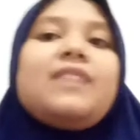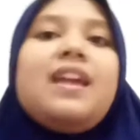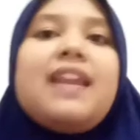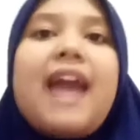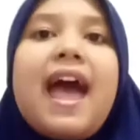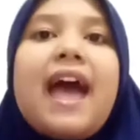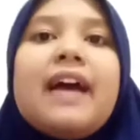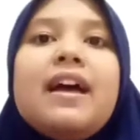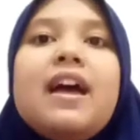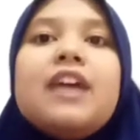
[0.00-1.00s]
Nah,
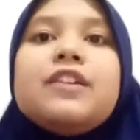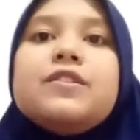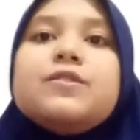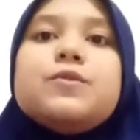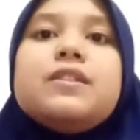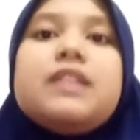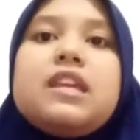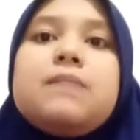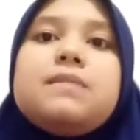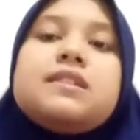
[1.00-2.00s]

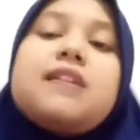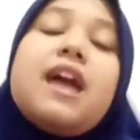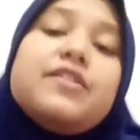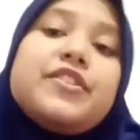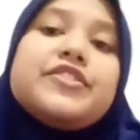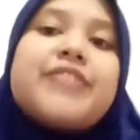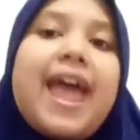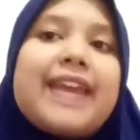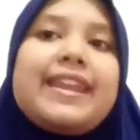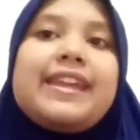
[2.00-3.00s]
usually
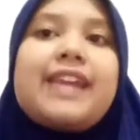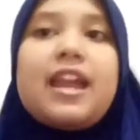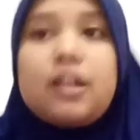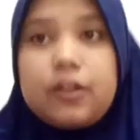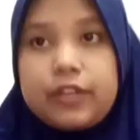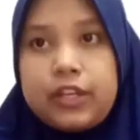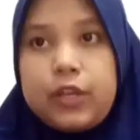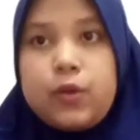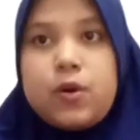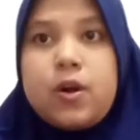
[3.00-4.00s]
misunderstanding can
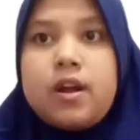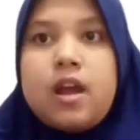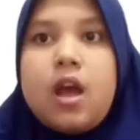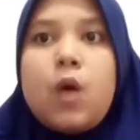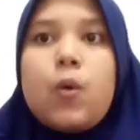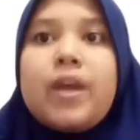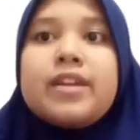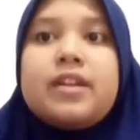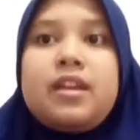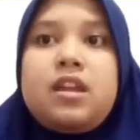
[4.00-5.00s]
occur when
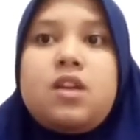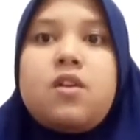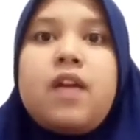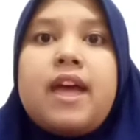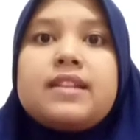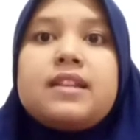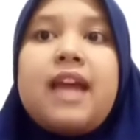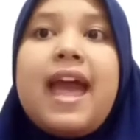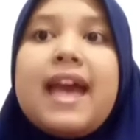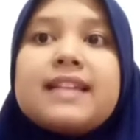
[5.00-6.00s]
the hearer
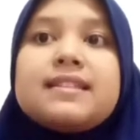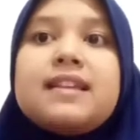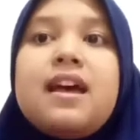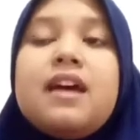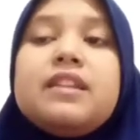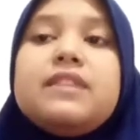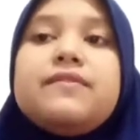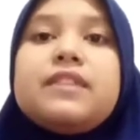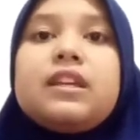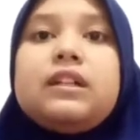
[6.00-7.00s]
has
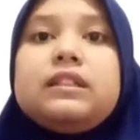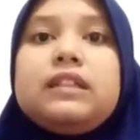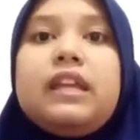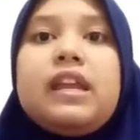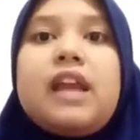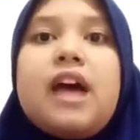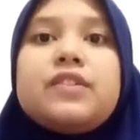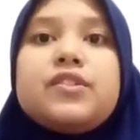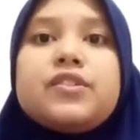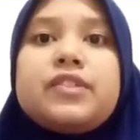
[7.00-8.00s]
difficulty in
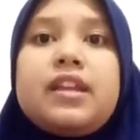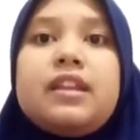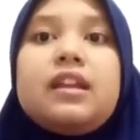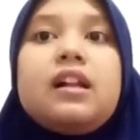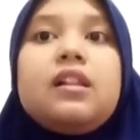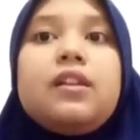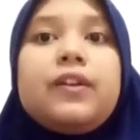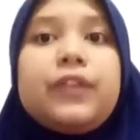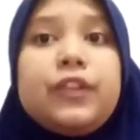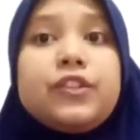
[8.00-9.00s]
understanding a
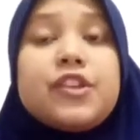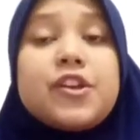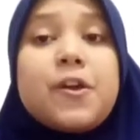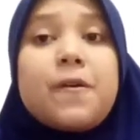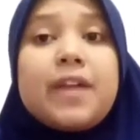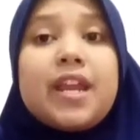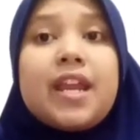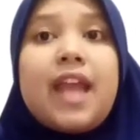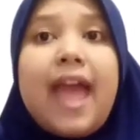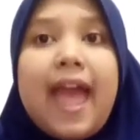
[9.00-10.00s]

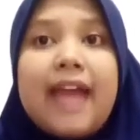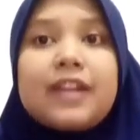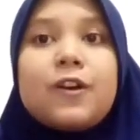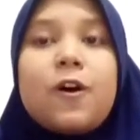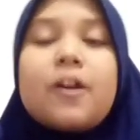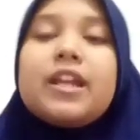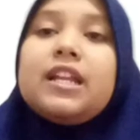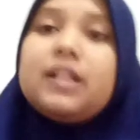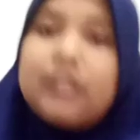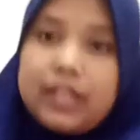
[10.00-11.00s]
locutionary act or
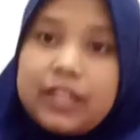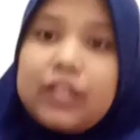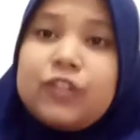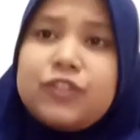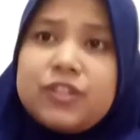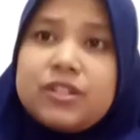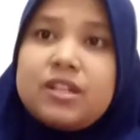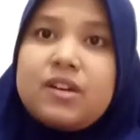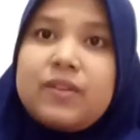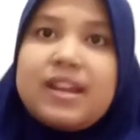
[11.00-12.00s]

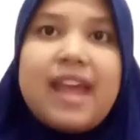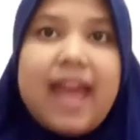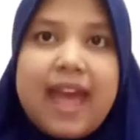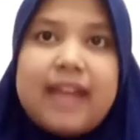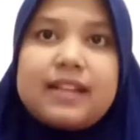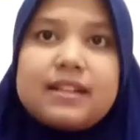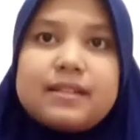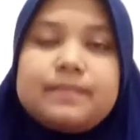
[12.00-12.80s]
elocutionary act.